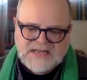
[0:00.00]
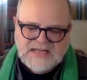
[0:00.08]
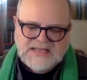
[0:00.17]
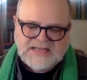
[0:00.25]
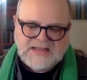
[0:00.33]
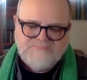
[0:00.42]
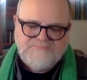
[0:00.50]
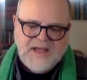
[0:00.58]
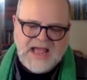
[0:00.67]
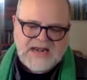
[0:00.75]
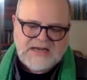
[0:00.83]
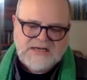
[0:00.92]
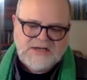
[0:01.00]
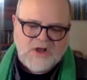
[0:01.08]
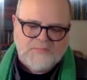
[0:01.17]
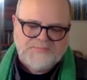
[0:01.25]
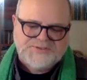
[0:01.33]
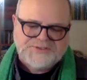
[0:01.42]
like a bad
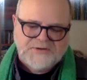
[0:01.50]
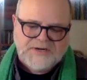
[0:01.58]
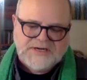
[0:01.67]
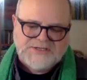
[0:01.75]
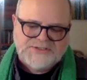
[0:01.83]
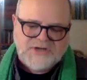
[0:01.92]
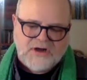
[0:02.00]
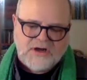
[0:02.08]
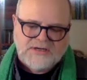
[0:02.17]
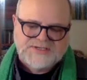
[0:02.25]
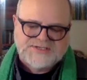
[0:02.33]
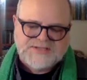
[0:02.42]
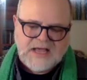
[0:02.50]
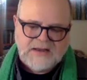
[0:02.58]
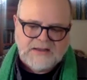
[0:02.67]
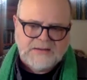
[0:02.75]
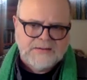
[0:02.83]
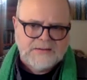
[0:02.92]
lobster in a dark
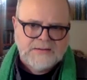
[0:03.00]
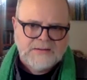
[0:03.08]
cellar.